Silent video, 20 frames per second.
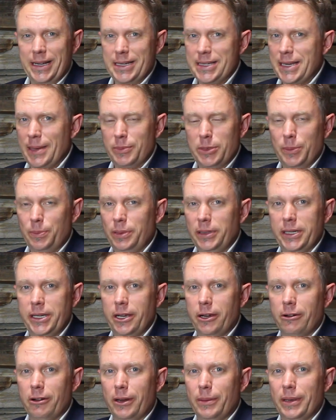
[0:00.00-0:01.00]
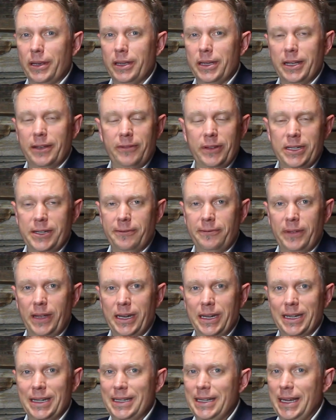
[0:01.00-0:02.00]
accept a plea agreement if a
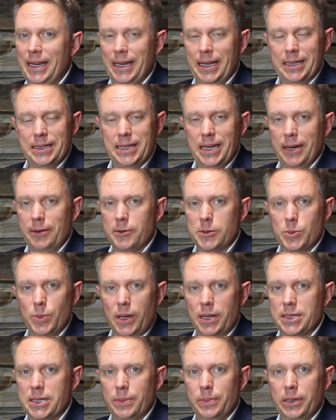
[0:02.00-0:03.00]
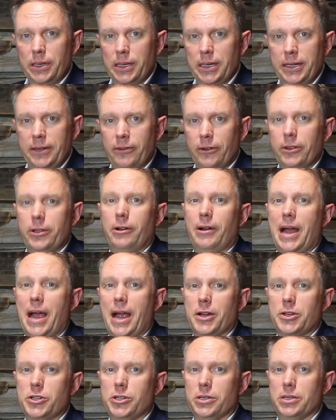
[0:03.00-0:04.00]
defendant can't take responsibility for their
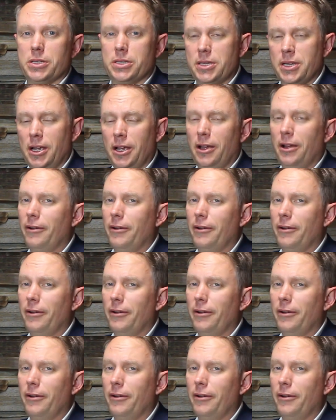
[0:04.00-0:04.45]
actions.